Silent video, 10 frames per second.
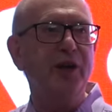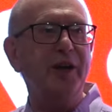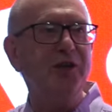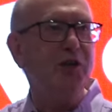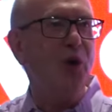
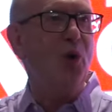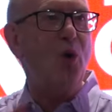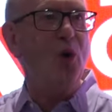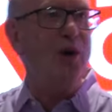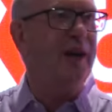traditional
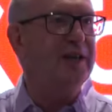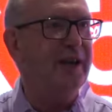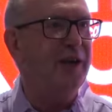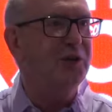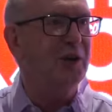
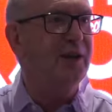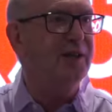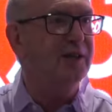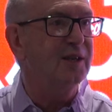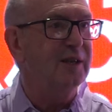
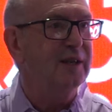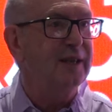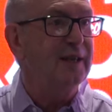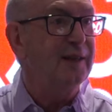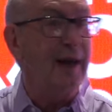organizations,
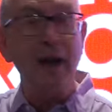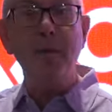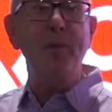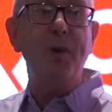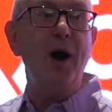the
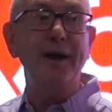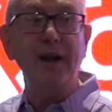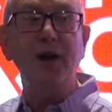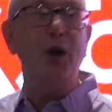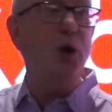Labour
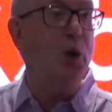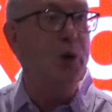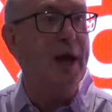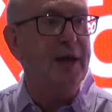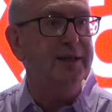Party
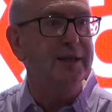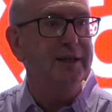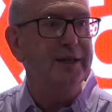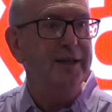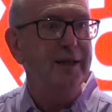included,
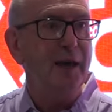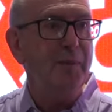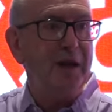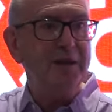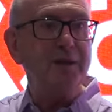it
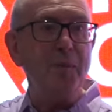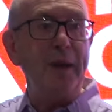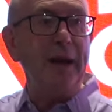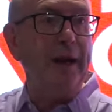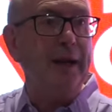means that the
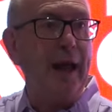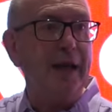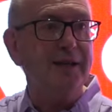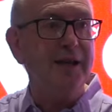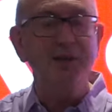middle
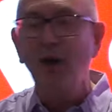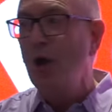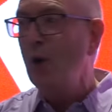classes